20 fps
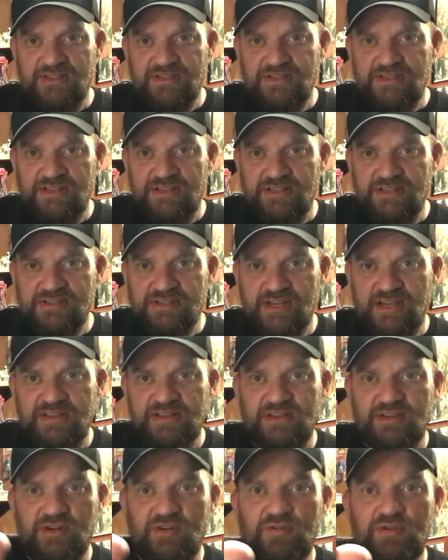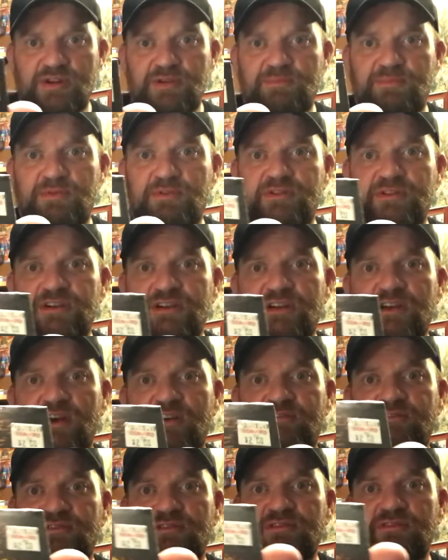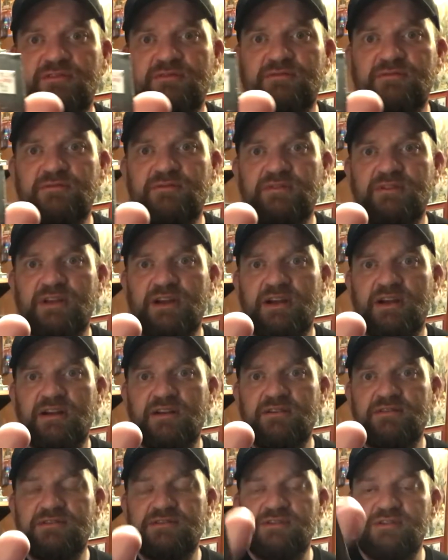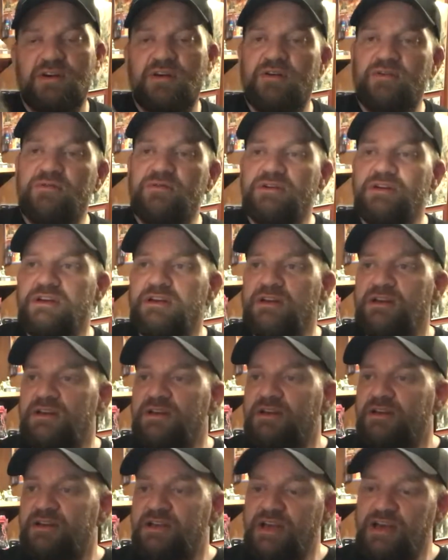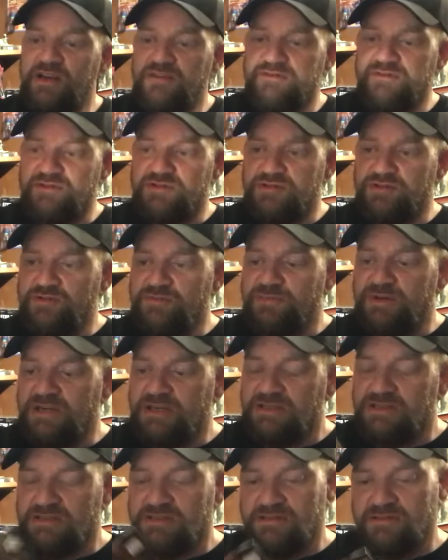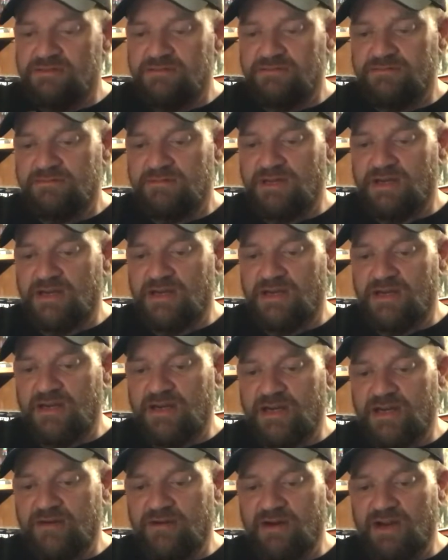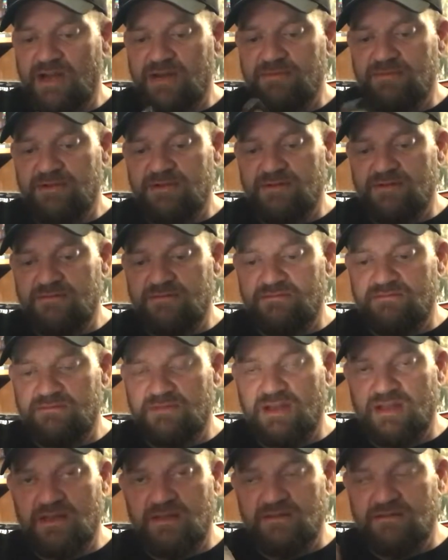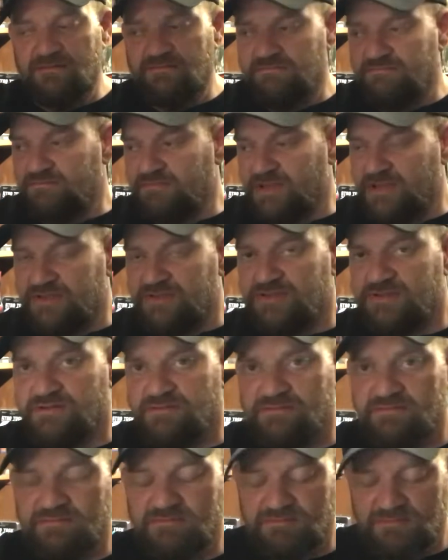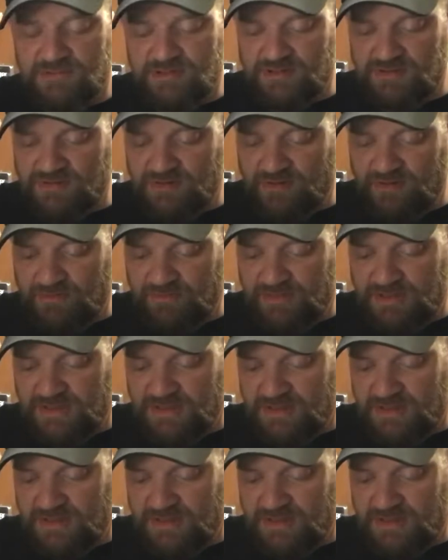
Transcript: and it's got the creep on the cover there. So yeah, for $2, I grabbed it, and it's just going to be in the